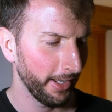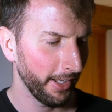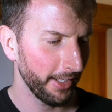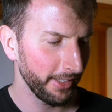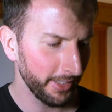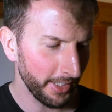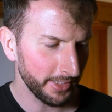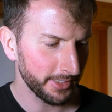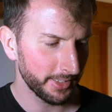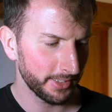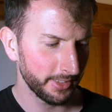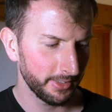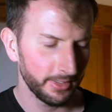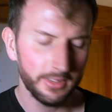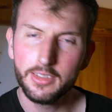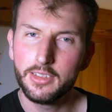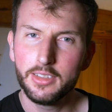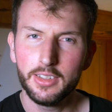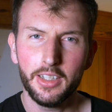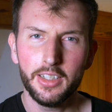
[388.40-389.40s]
And that's
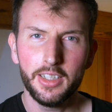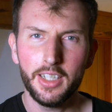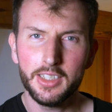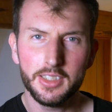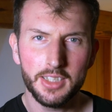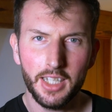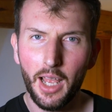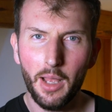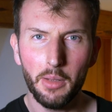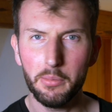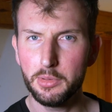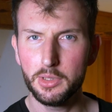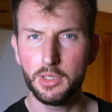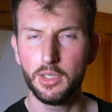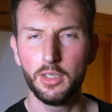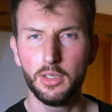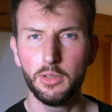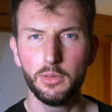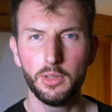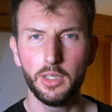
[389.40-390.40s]

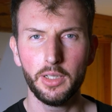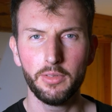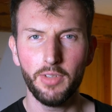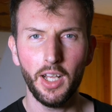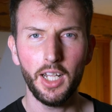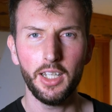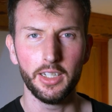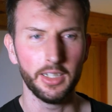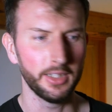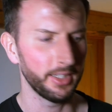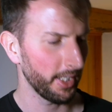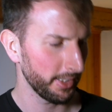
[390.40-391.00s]
absolutely valid.